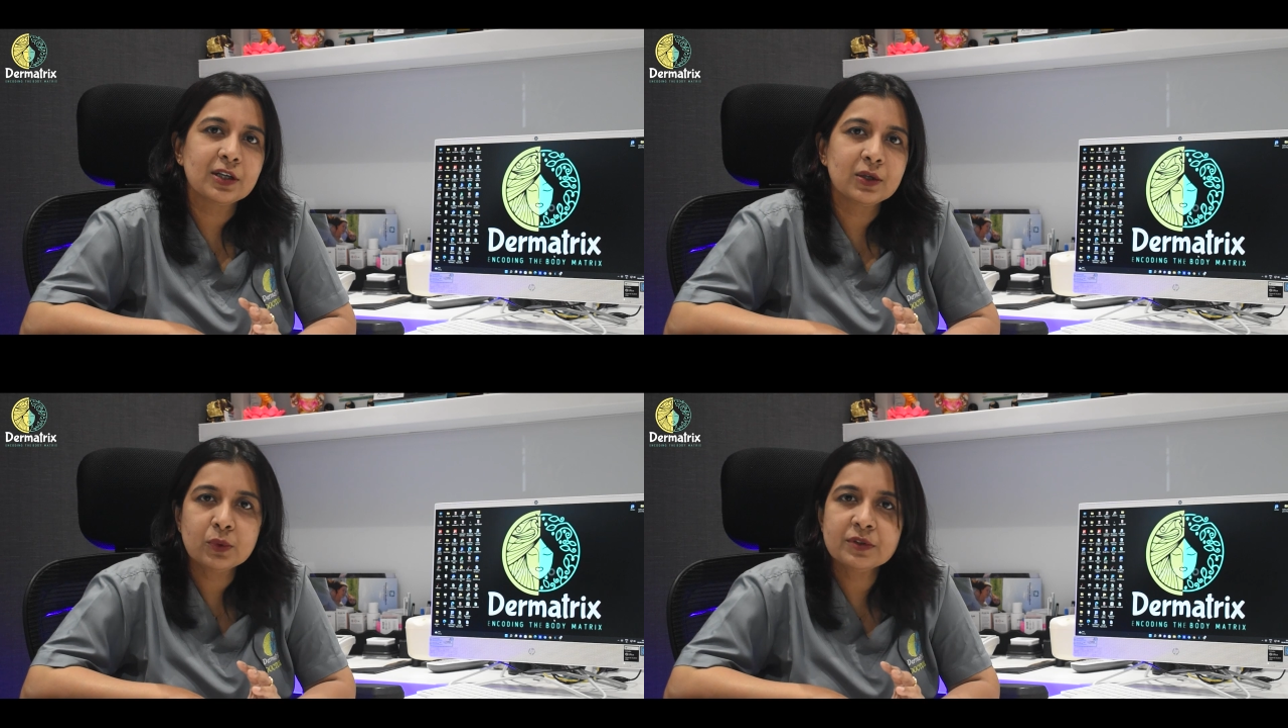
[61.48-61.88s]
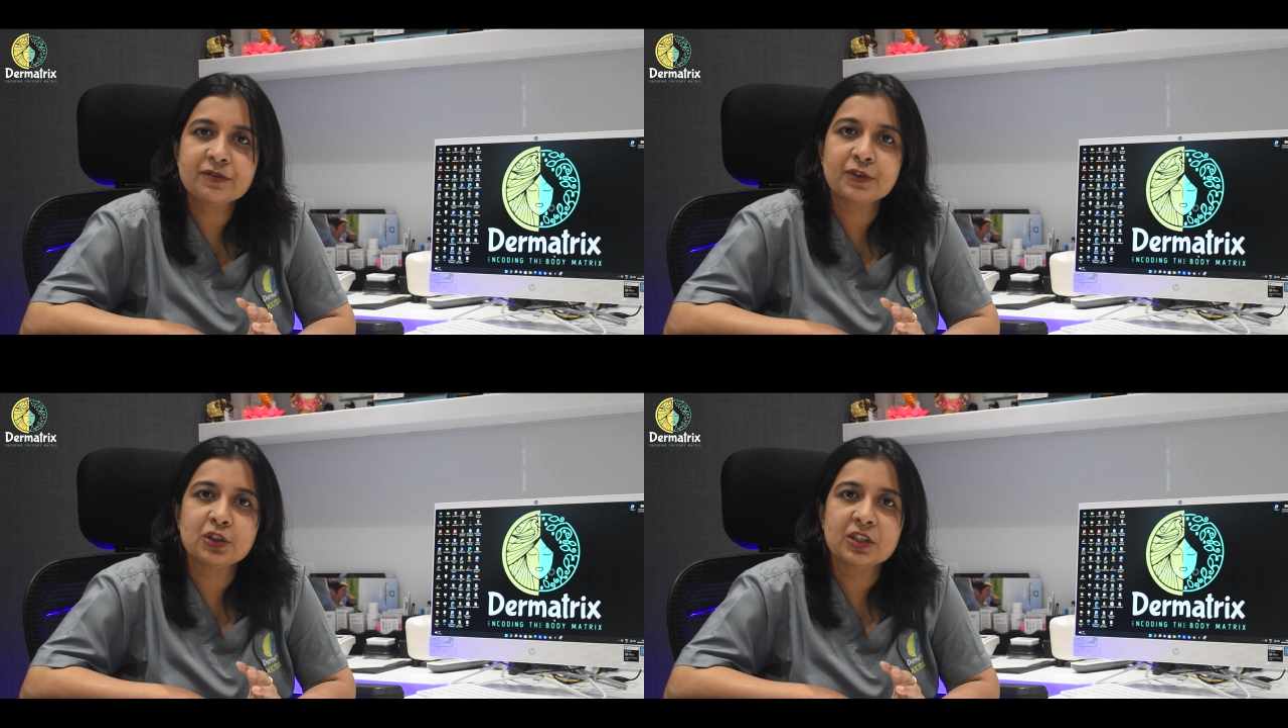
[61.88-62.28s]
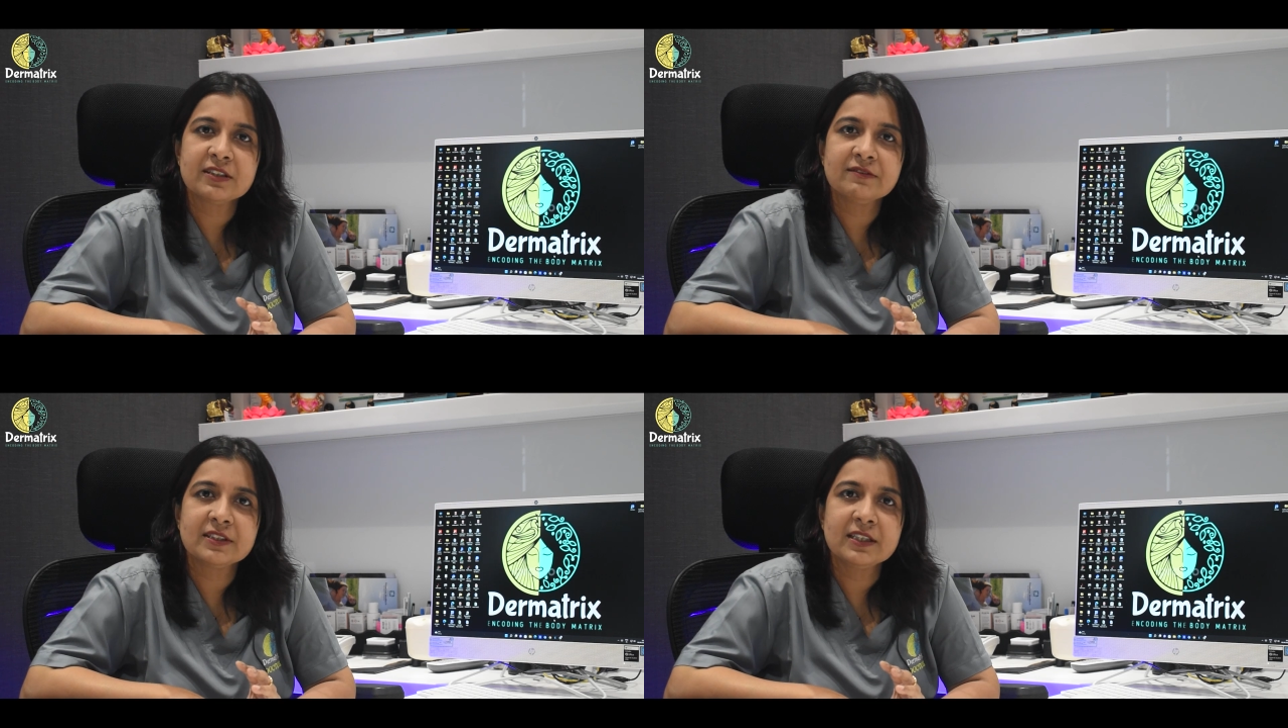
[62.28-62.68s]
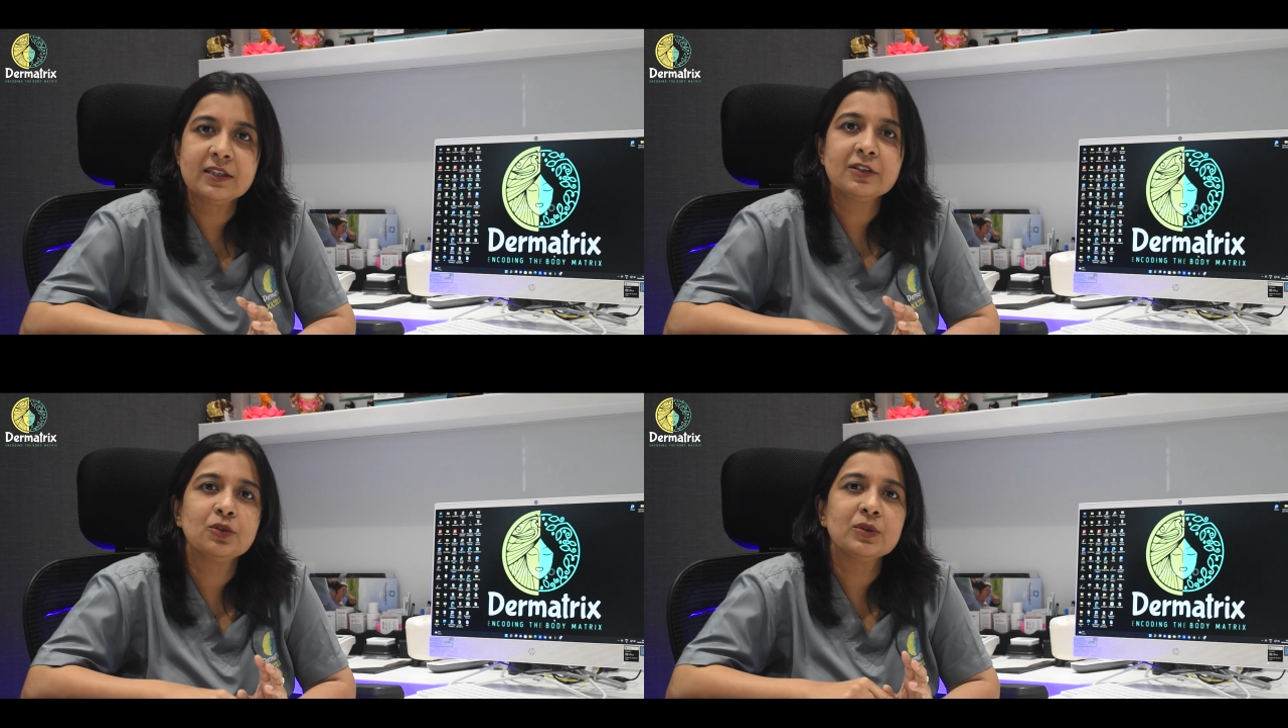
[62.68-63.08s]
used for
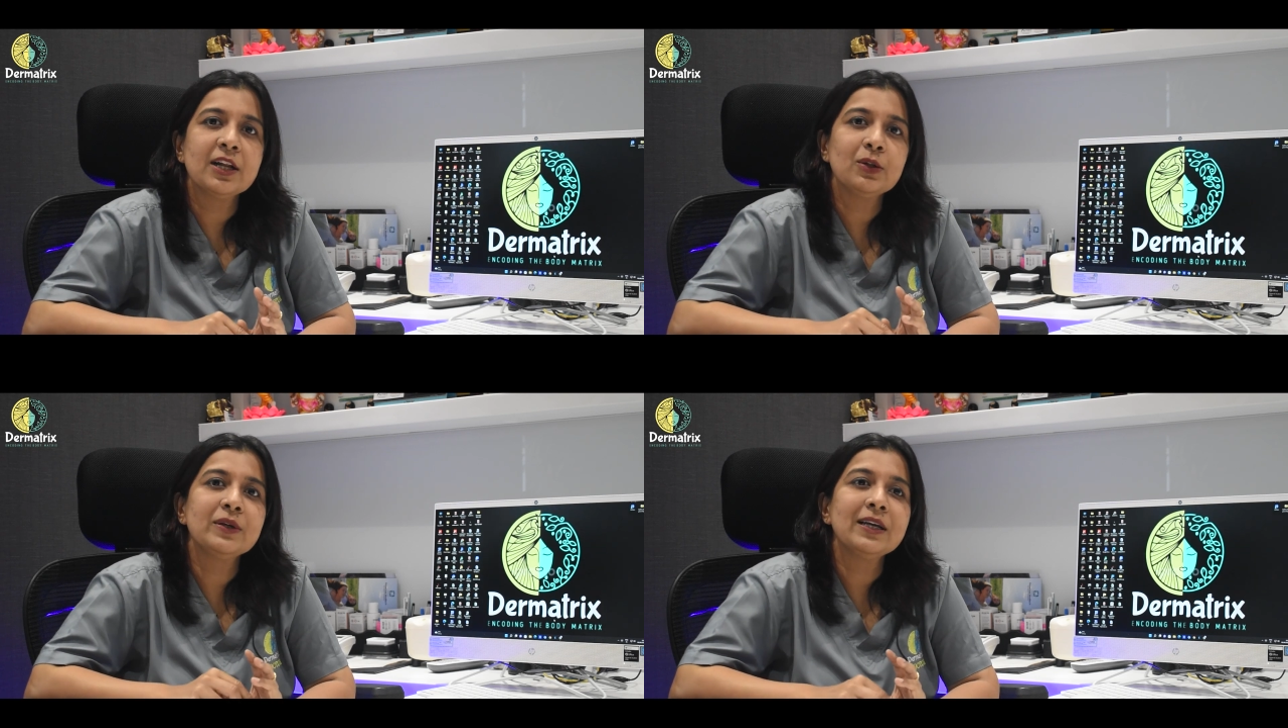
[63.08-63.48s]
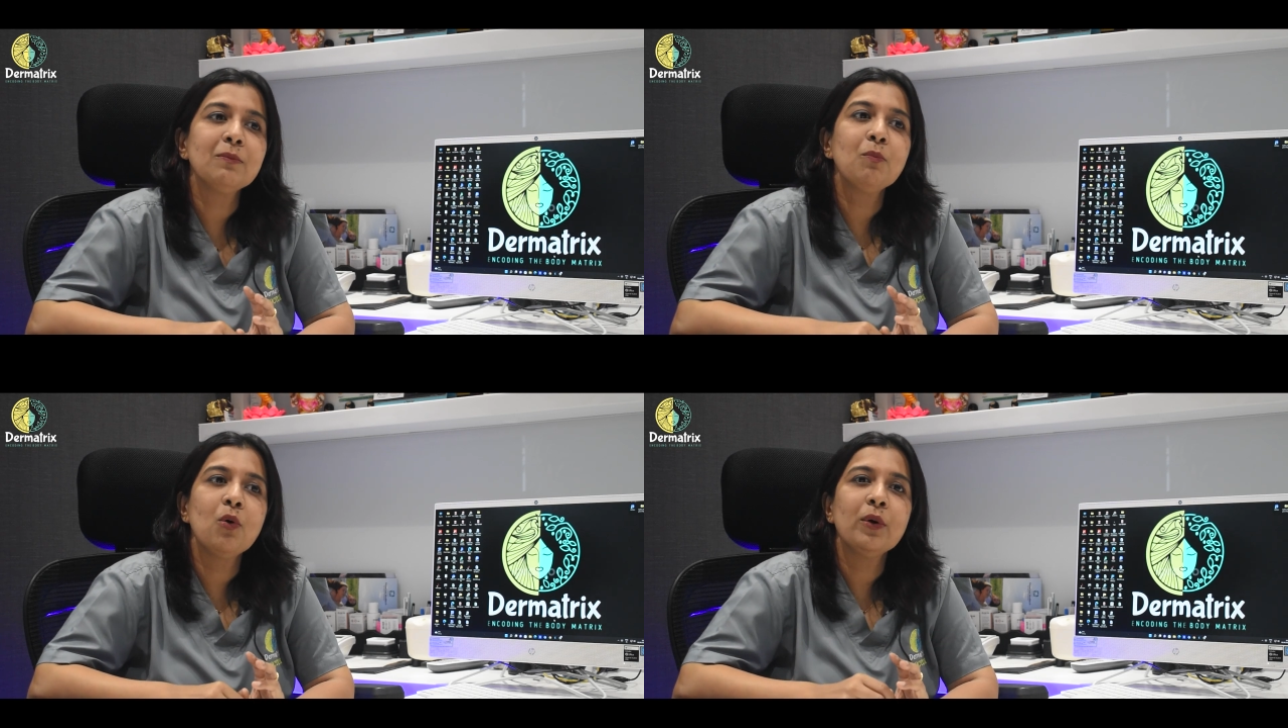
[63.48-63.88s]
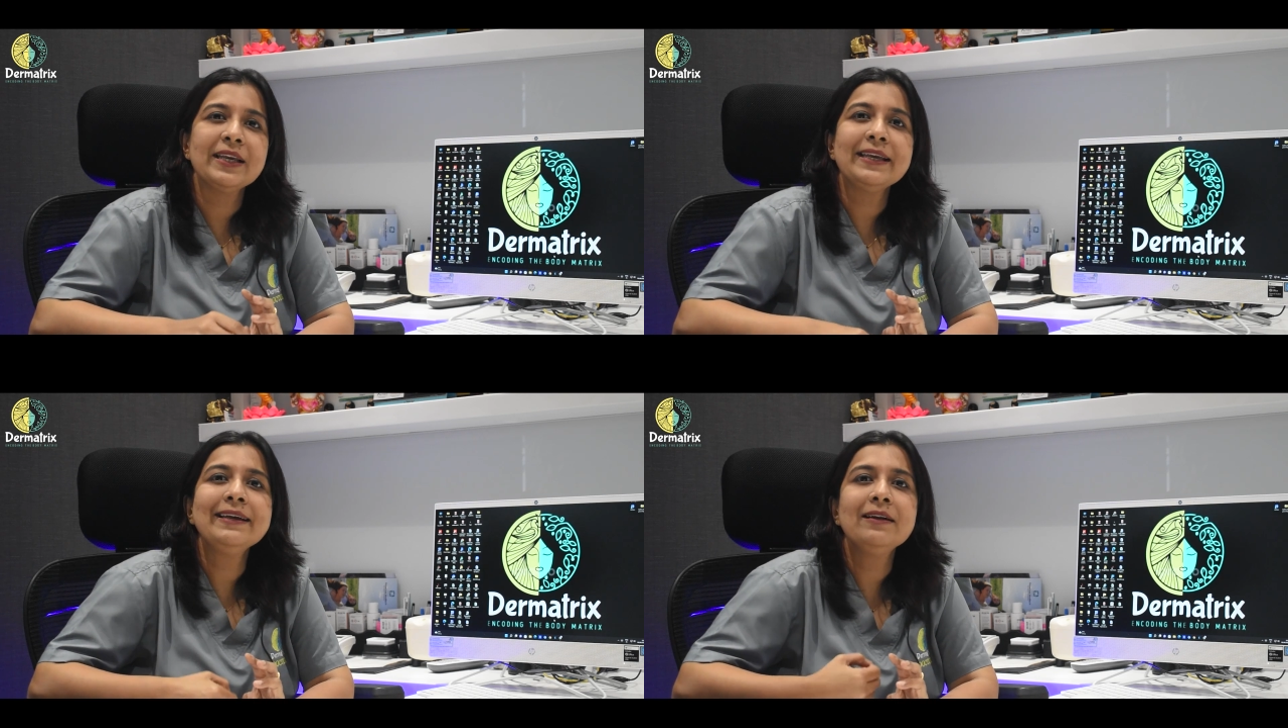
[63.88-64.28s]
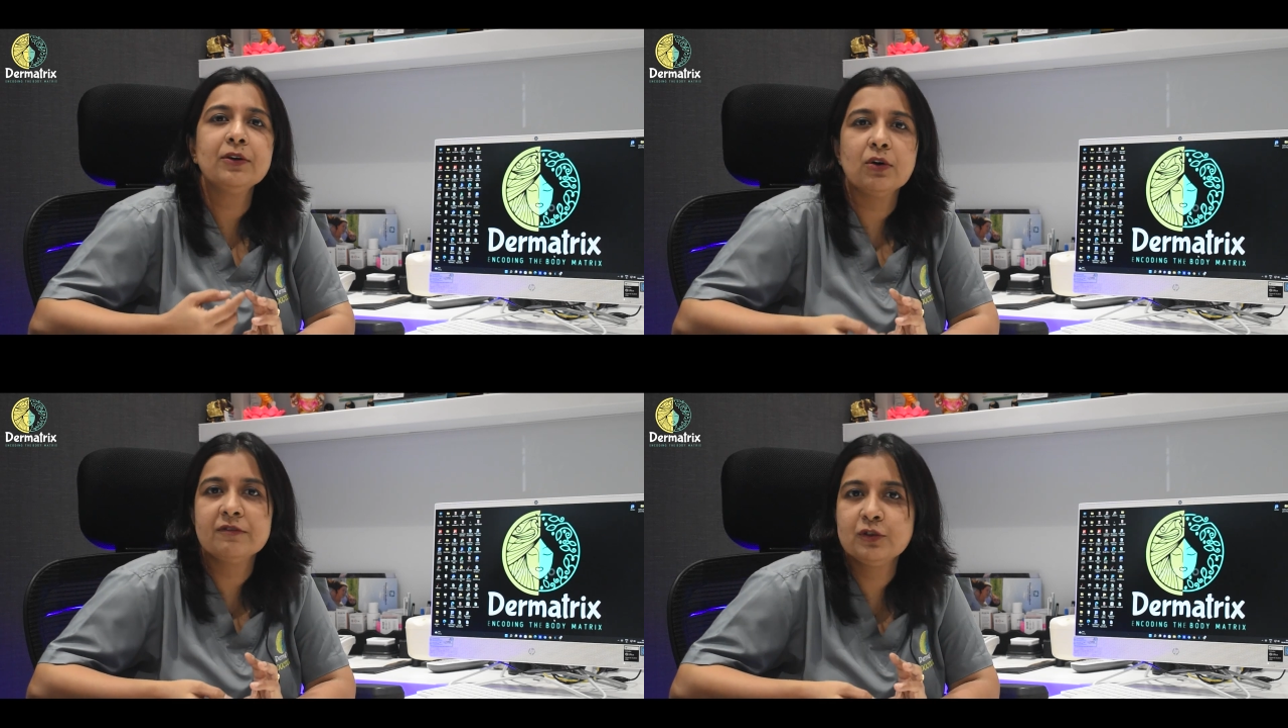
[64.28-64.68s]
GFC so that you get more
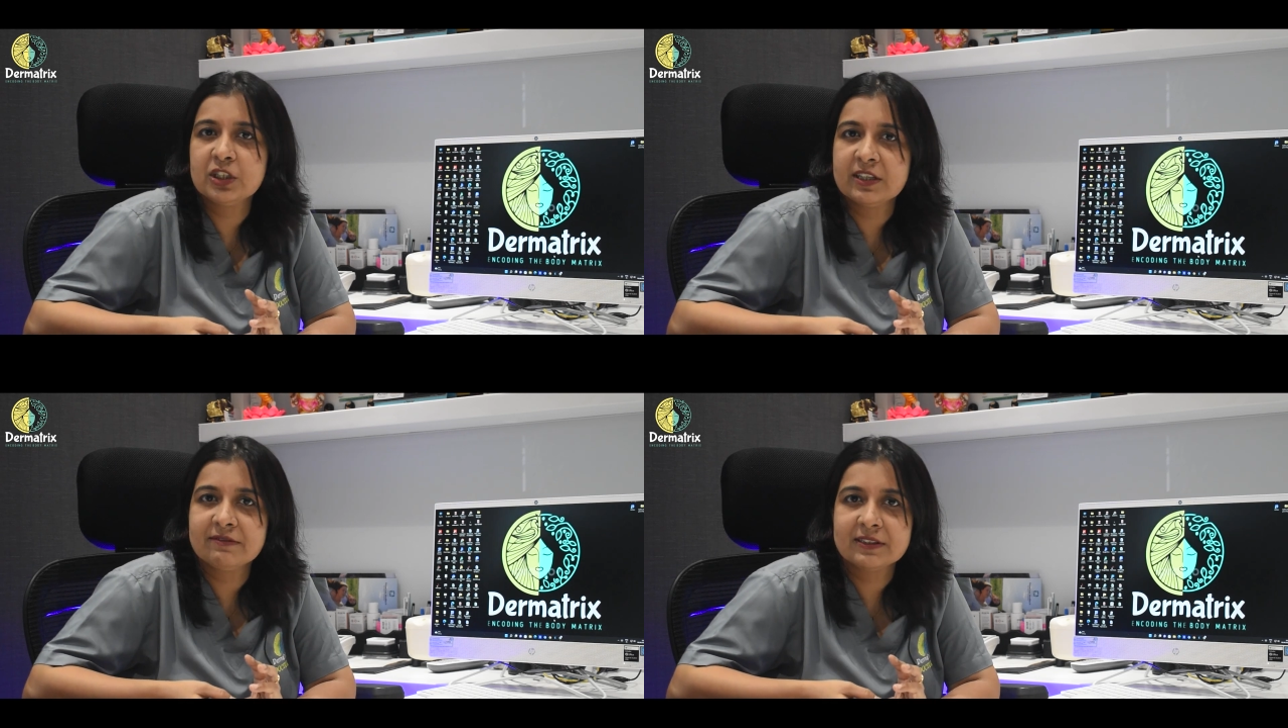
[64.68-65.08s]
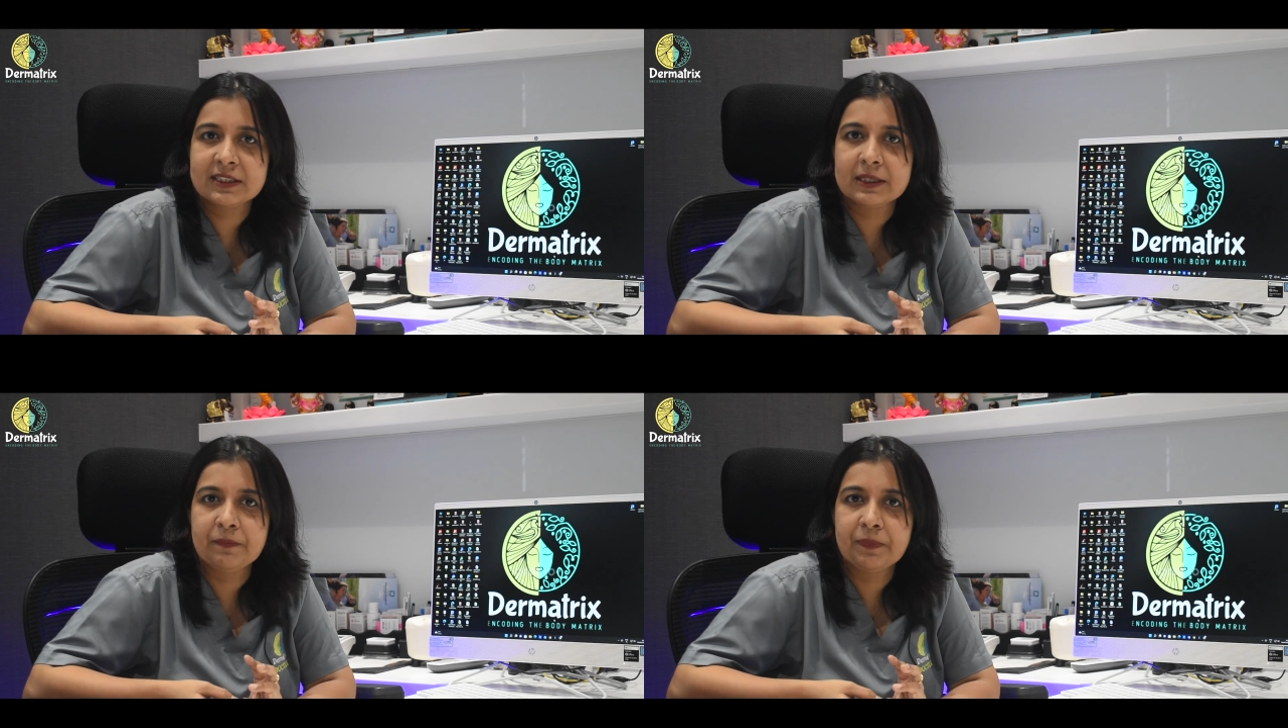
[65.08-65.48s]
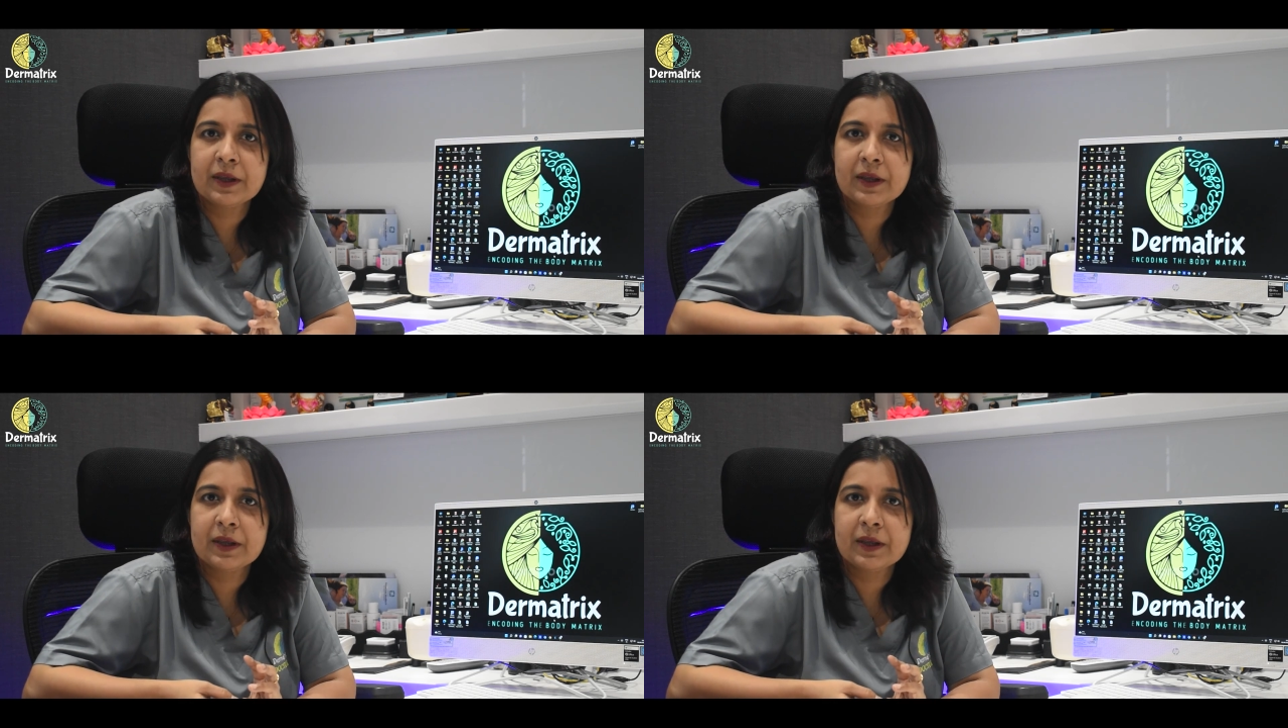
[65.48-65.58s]
yield of GFC.